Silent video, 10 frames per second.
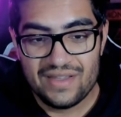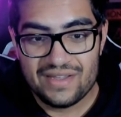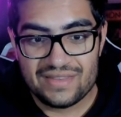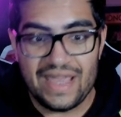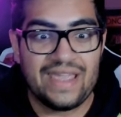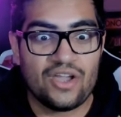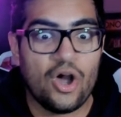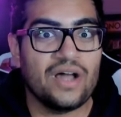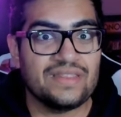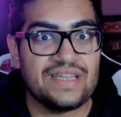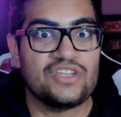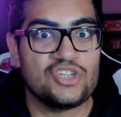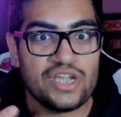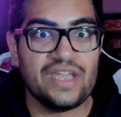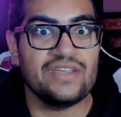Thank God they
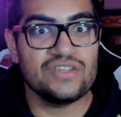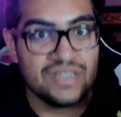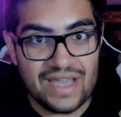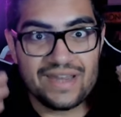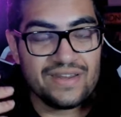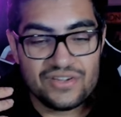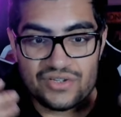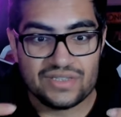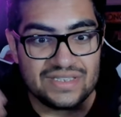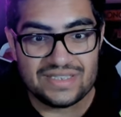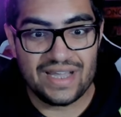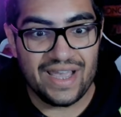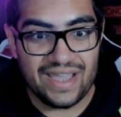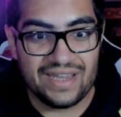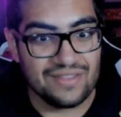changed that initial
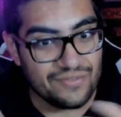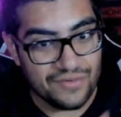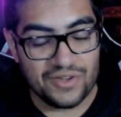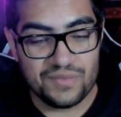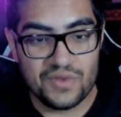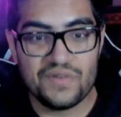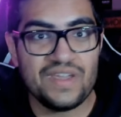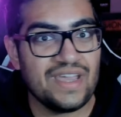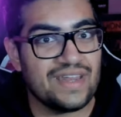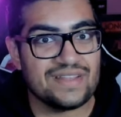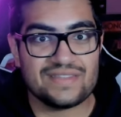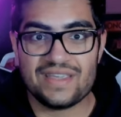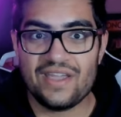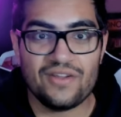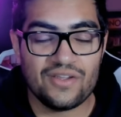design in the first movie, and it's
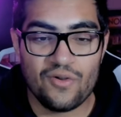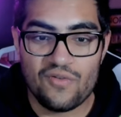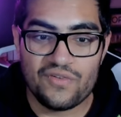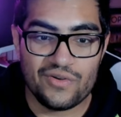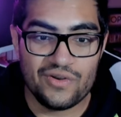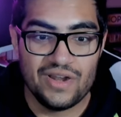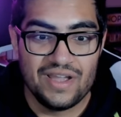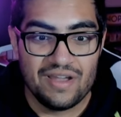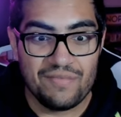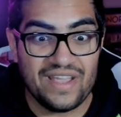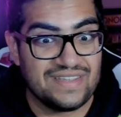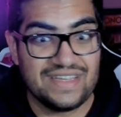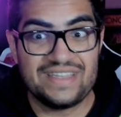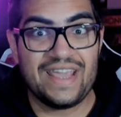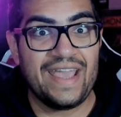carrying over.
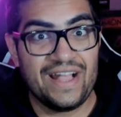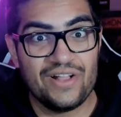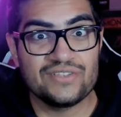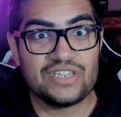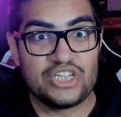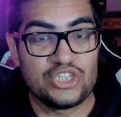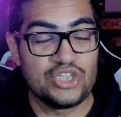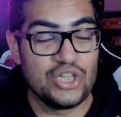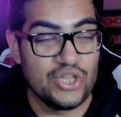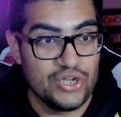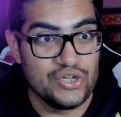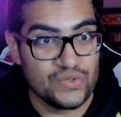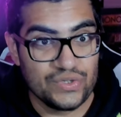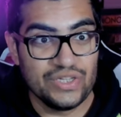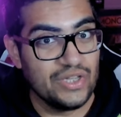Amazing. Tails is
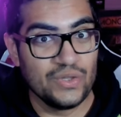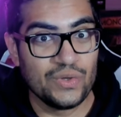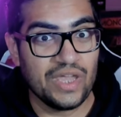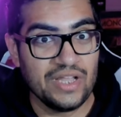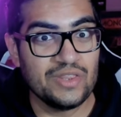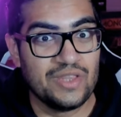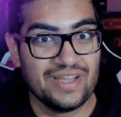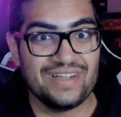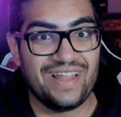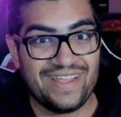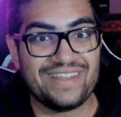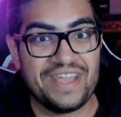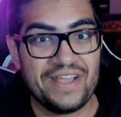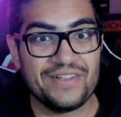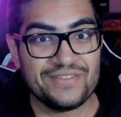literally looking like
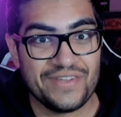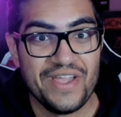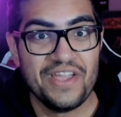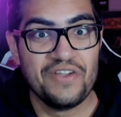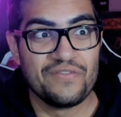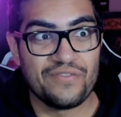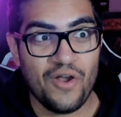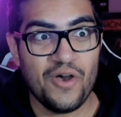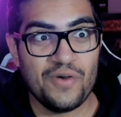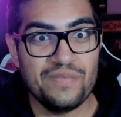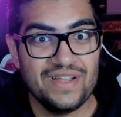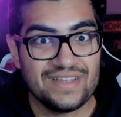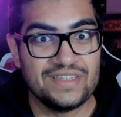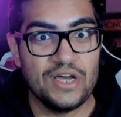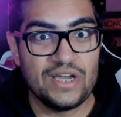Tails from
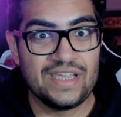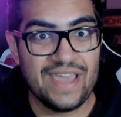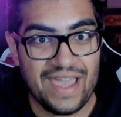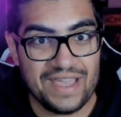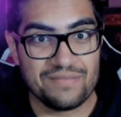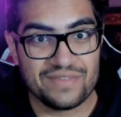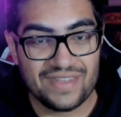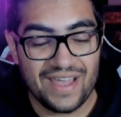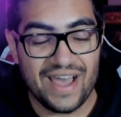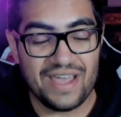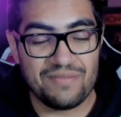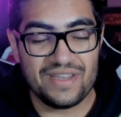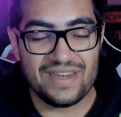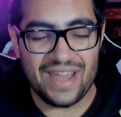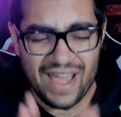the games. I
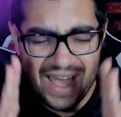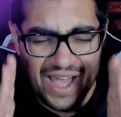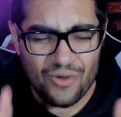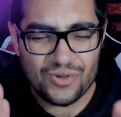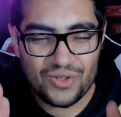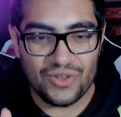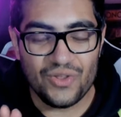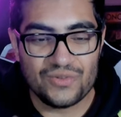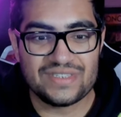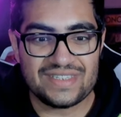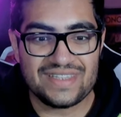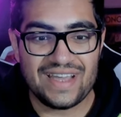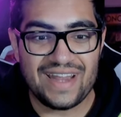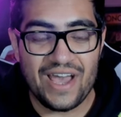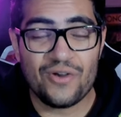mean, how close is
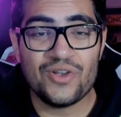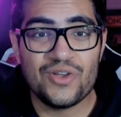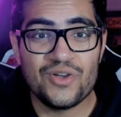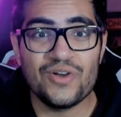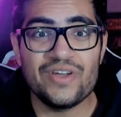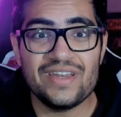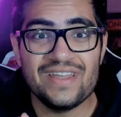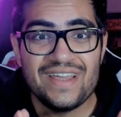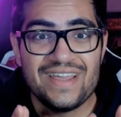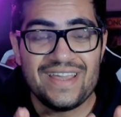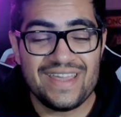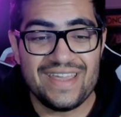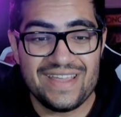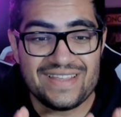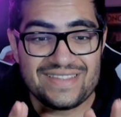that? How good
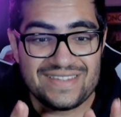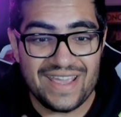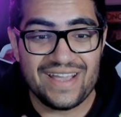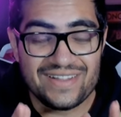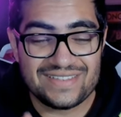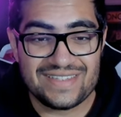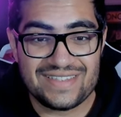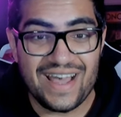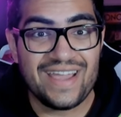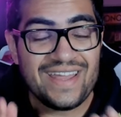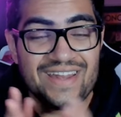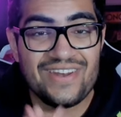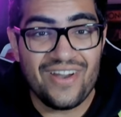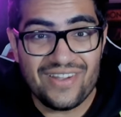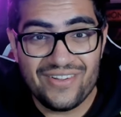is Tails' design?
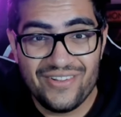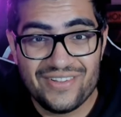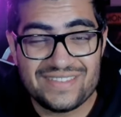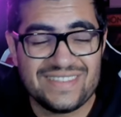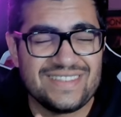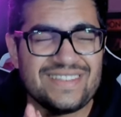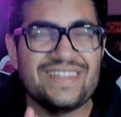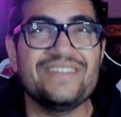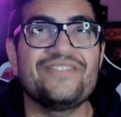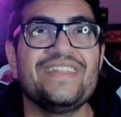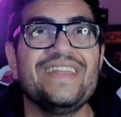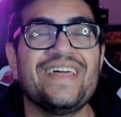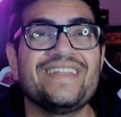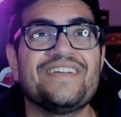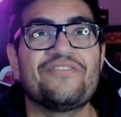And Knuckles, it's literally
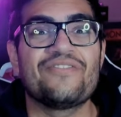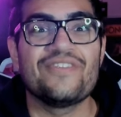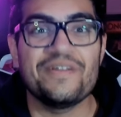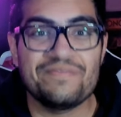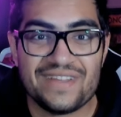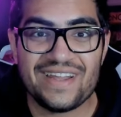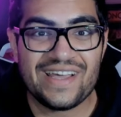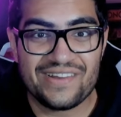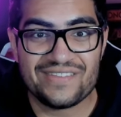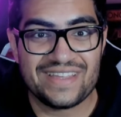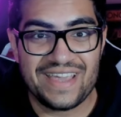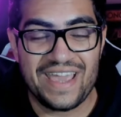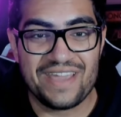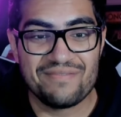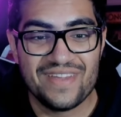like they ripped it out of the
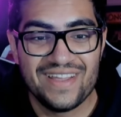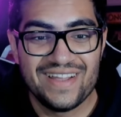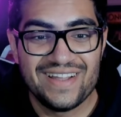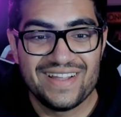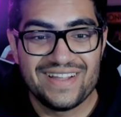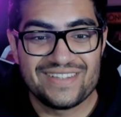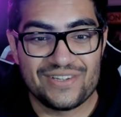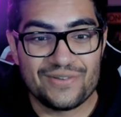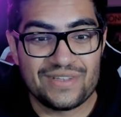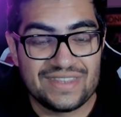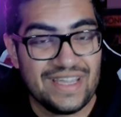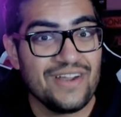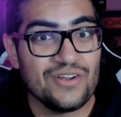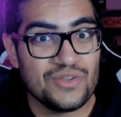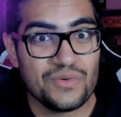game. So
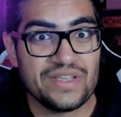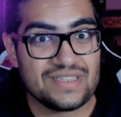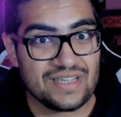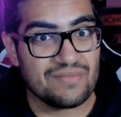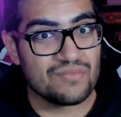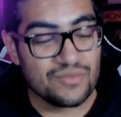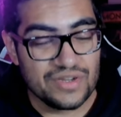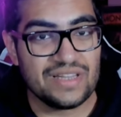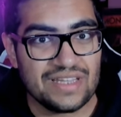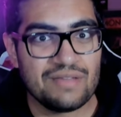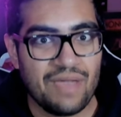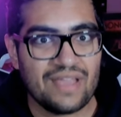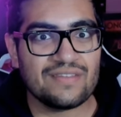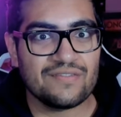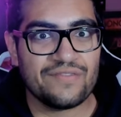they're doing some really
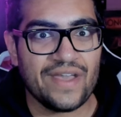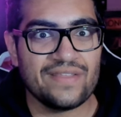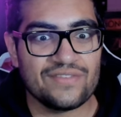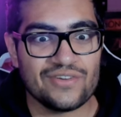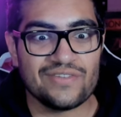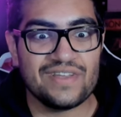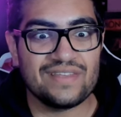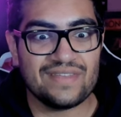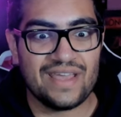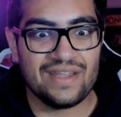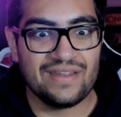amazing fan service, and